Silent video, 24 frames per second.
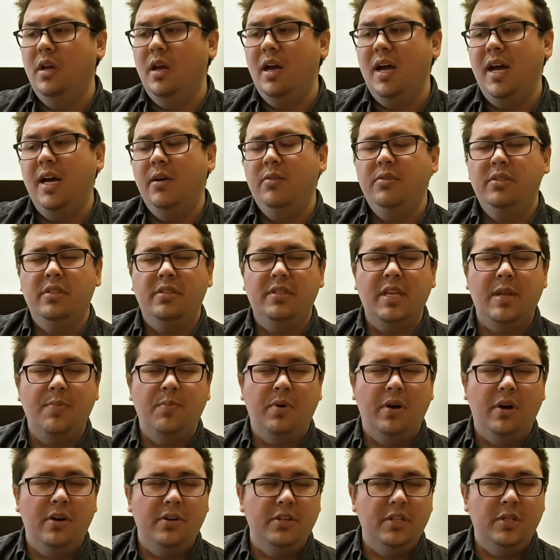I would just say
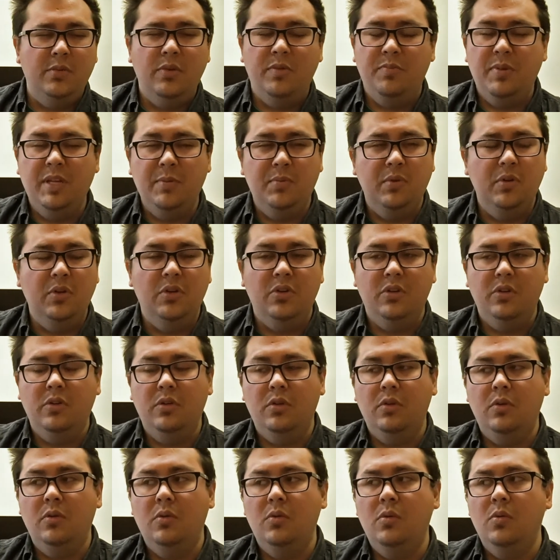partner with people
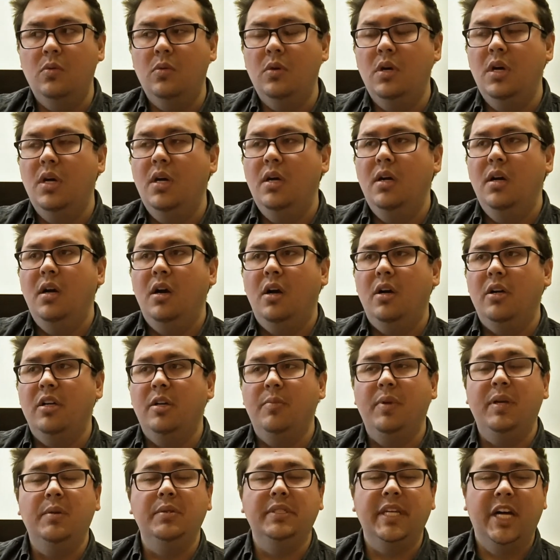who are going to
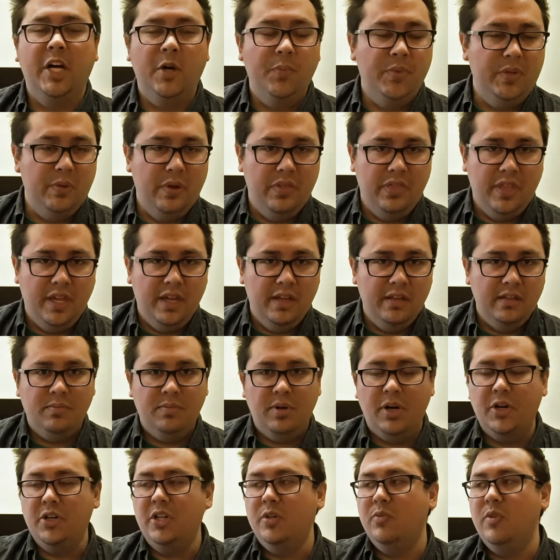be able to help you in that.
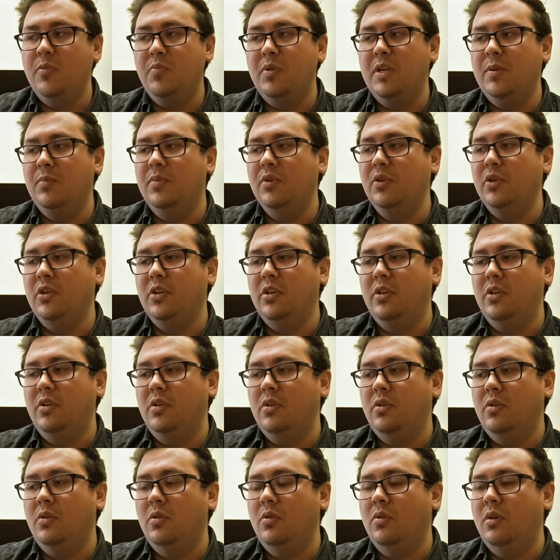Partner with people
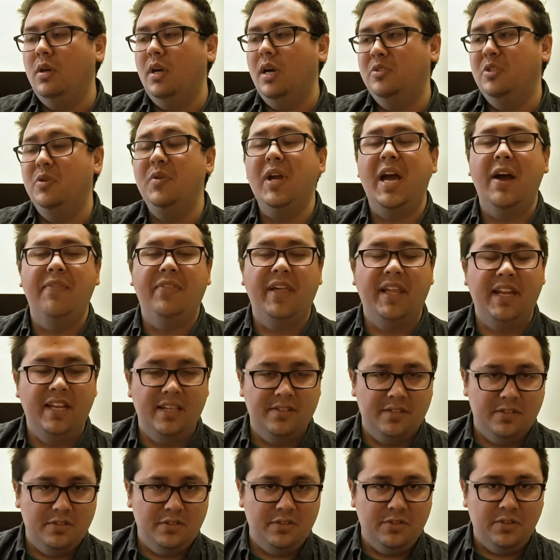who do have that
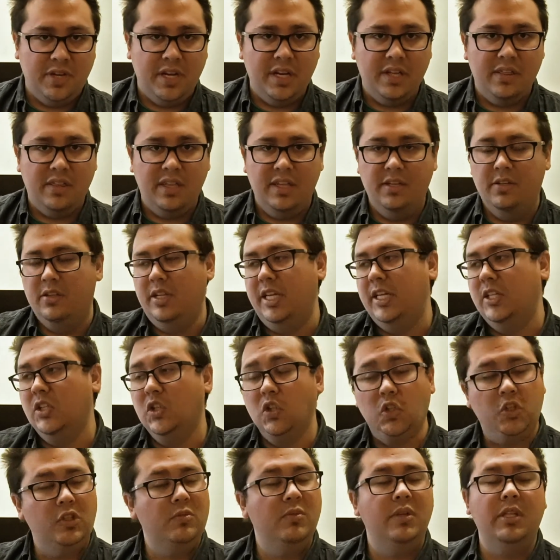as a strength and
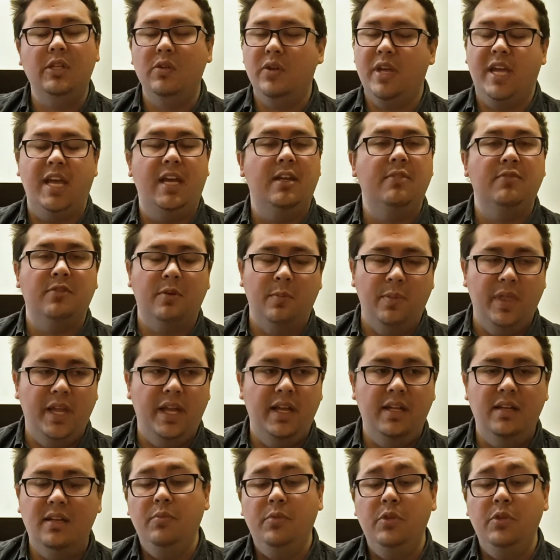learn what you can from that.